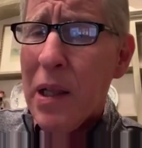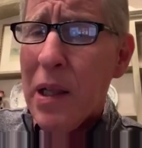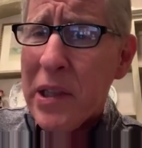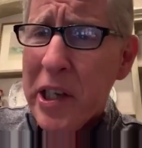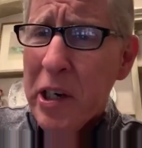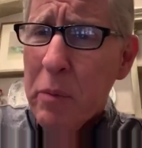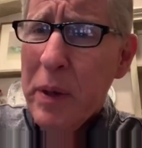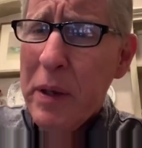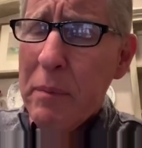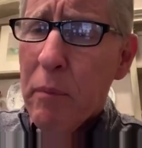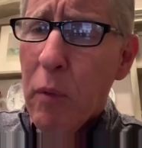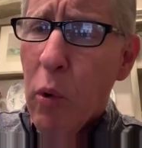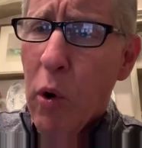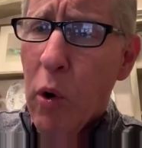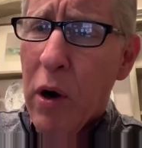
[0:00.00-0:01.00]
a little bit
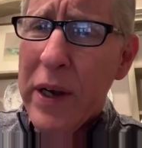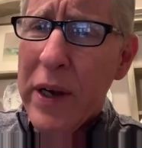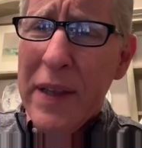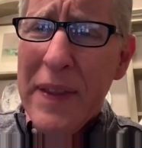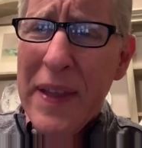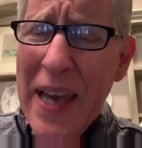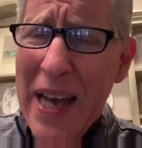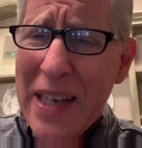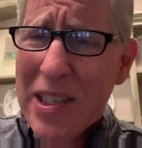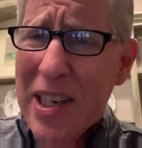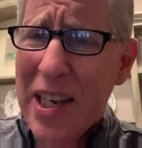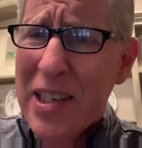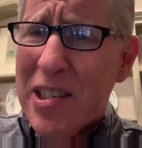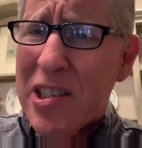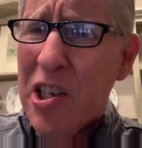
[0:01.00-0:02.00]
more in the
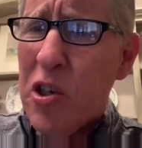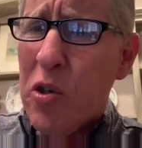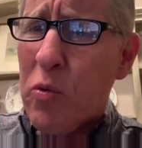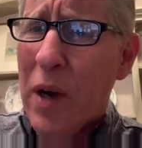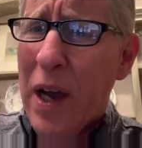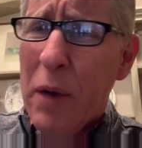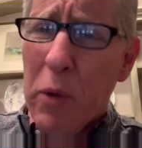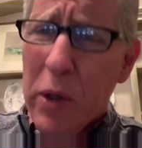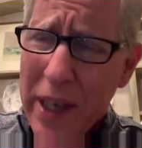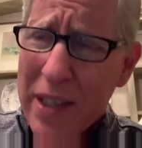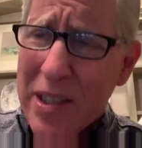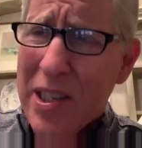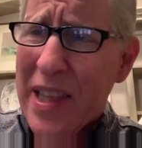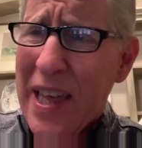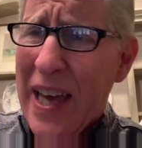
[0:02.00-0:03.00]
essays that you write. We'll
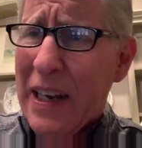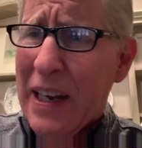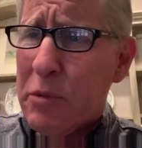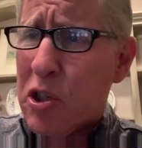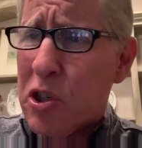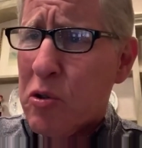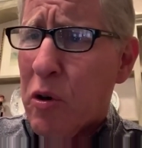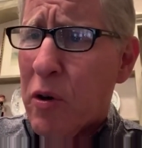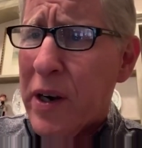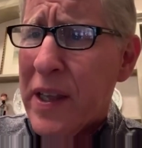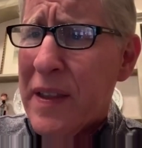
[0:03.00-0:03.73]
get to that, I'm sure.